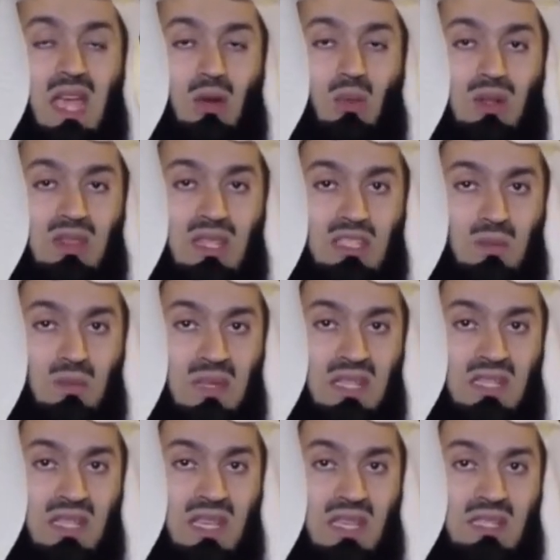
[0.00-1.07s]
And what this
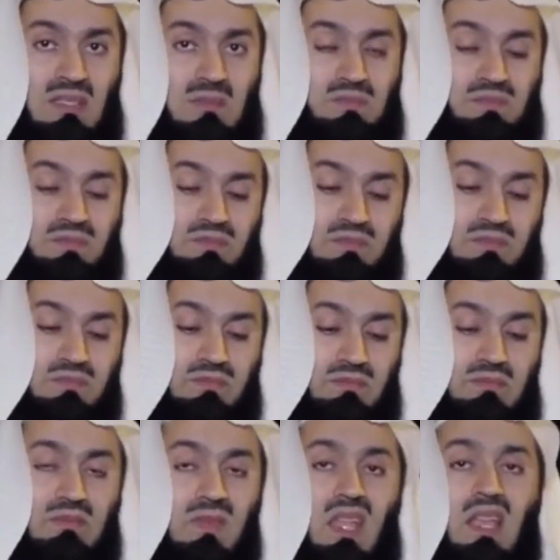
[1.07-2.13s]
means is
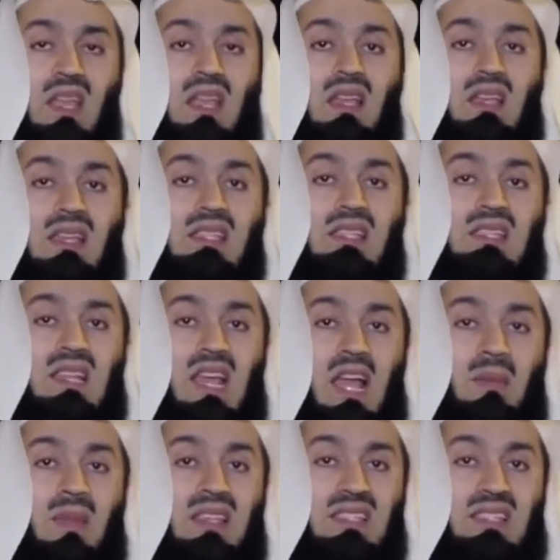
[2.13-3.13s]
Islam